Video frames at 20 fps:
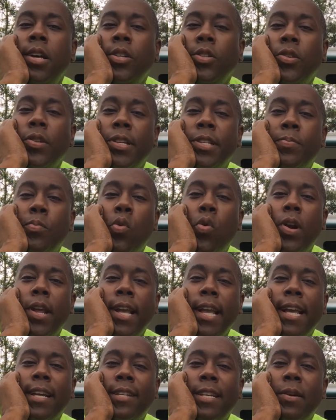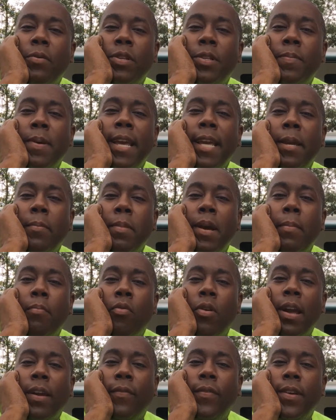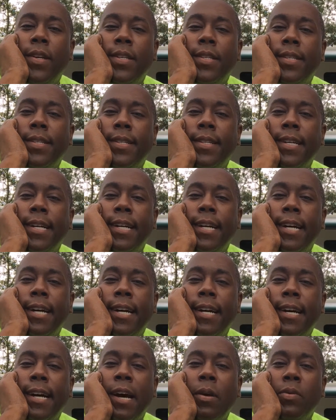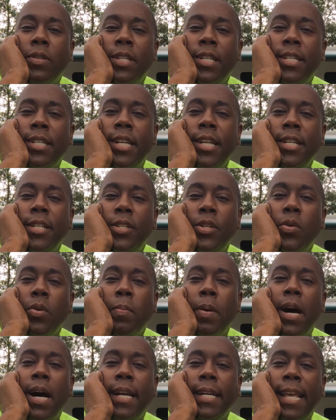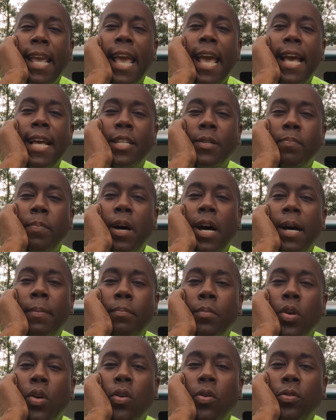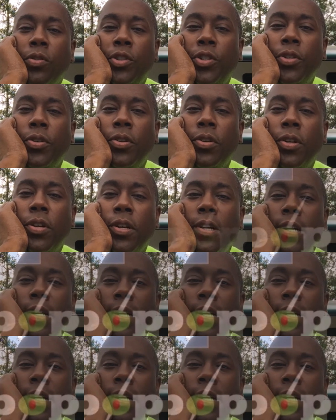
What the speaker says: So this morning, as I was making my breakfast, I was listening to a podcast, Pop Culture